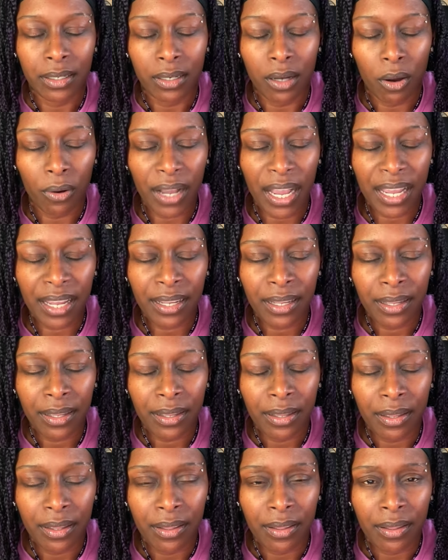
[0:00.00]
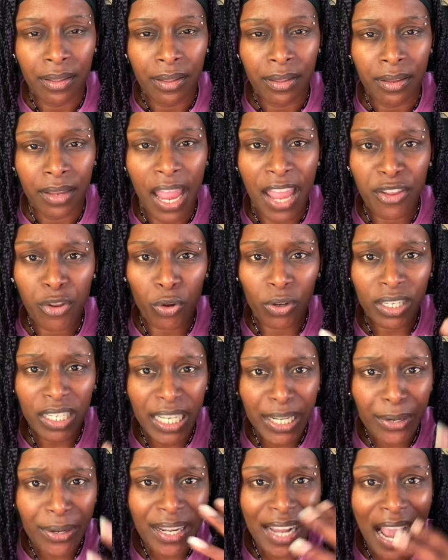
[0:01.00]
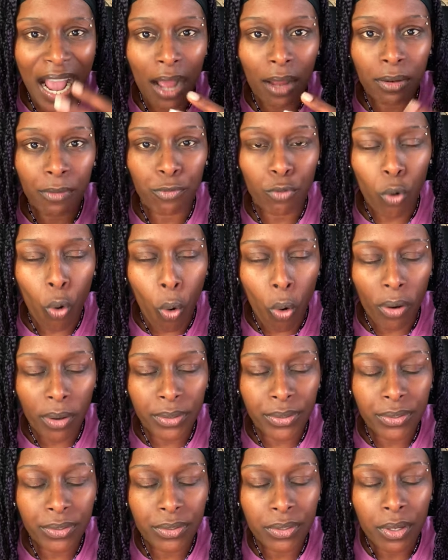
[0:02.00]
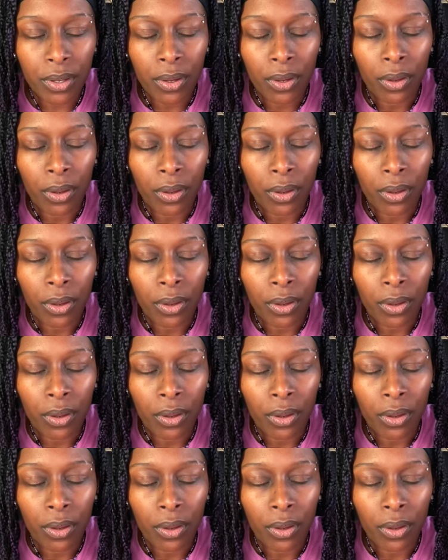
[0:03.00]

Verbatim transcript: Okay? And you're clearing out, of course,